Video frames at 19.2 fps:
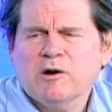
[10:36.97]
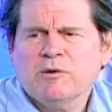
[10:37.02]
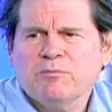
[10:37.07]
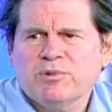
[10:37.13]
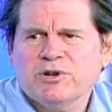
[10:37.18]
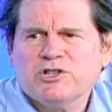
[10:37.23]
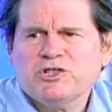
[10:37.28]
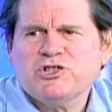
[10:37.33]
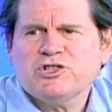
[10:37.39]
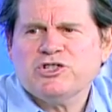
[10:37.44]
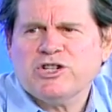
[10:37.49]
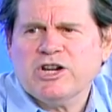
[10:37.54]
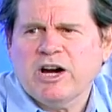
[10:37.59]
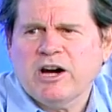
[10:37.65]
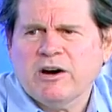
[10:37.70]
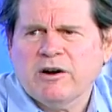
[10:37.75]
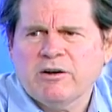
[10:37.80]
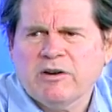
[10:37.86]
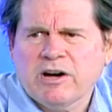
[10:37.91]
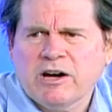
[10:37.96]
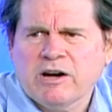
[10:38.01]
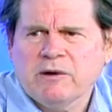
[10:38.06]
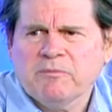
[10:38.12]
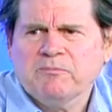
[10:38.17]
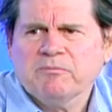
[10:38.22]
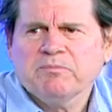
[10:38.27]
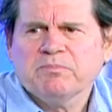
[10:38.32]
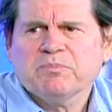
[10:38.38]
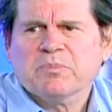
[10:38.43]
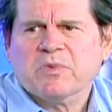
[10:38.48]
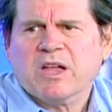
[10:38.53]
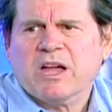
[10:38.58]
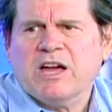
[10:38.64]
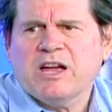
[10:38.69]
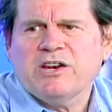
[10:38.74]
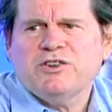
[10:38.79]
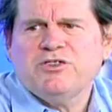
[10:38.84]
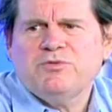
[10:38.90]
but sharing
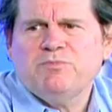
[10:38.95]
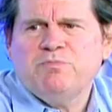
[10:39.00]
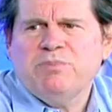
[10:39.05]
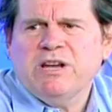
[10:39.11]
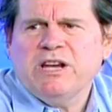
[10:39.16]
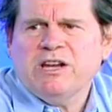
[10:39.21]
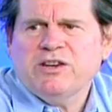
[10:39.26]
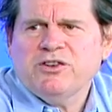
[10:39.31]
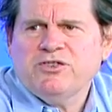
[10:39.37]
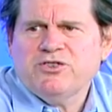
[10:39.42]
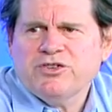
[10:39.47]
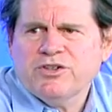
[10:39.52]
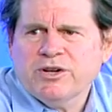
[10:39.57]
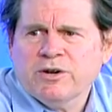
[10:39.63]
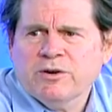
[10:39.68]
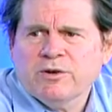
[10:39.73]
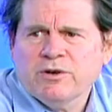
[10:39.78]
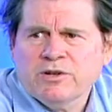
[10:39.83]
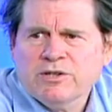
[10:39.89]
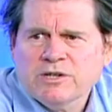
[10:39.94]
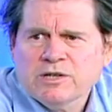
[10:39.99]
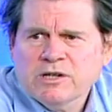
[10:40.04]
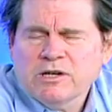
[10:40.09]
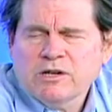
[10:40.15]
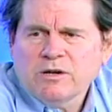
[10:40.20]
and being generous